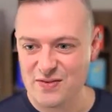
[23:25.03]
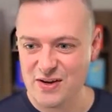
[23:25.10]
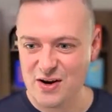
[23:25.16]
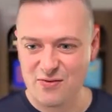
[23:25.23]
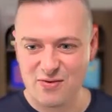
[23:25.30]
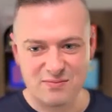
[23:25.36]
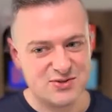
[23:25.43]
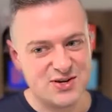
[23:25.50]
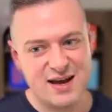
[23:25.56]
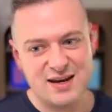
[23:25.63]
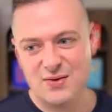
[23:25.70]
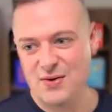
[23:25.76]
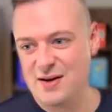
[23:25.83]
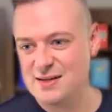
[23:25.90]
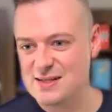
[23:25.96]
from
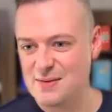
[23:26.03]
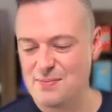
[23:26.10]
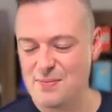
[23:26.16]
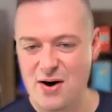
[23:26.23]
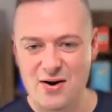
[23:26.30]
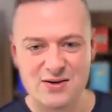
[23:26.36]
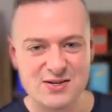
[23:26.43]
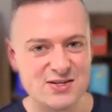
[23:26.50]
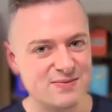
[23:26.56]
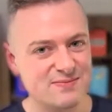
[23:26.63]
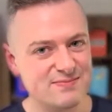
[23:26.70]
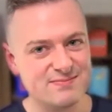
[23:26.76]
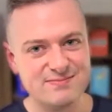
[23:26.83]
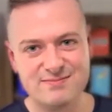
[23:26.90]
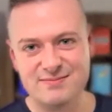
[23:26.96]
January to March,
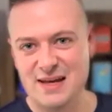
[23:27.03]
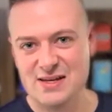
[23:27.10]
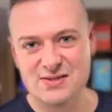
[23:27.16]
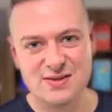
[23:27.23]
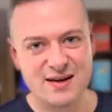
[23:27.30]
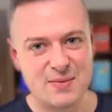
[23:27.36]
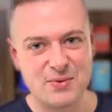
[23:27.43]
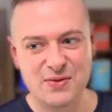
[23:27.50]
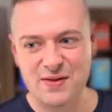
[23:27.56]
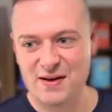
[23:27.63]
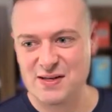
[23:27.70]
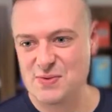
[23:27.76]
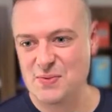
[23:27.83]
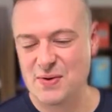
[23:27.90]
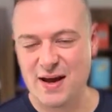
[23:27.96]
these are the couple things
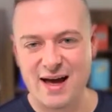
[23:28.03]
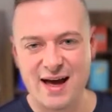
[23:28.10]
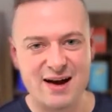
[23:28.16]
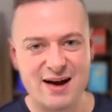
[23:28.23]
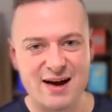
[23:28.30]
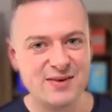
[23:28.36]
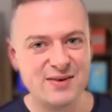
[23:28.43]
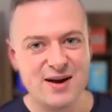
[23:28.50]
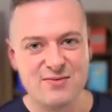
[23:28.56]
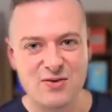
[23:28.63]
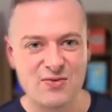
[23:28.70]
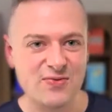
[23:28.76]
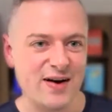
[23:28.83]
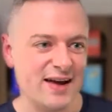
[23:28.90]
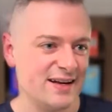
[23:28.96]
we want to have for
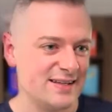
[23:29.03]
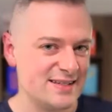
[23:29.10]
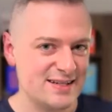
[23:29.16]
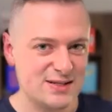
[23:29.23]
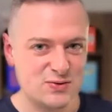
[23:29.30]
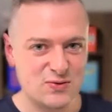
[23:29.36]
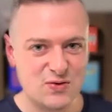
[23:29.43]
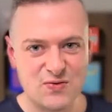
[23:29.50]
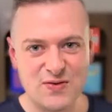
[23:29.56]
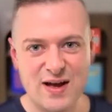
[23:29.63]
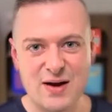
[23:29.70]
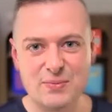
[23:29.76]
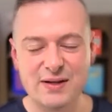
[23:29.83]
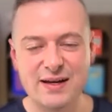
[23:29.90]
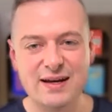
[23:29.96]
finances, for
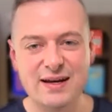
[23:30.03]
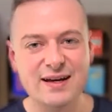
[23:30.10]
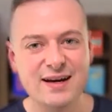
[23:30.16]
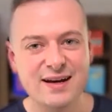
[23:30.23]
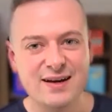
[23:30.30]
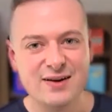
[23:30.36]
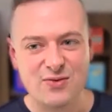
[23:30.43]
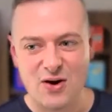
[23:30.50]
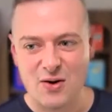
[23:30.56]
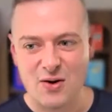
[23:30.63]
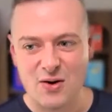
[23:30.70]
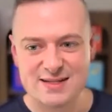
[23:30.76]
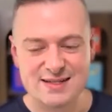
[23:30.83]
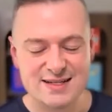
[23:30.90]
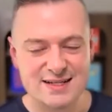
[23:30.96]
family, for our
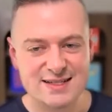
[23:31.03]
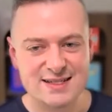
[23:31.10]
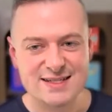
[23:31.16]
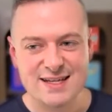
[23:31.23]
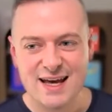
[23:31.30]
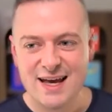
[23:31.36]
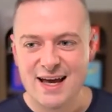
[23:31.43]
business.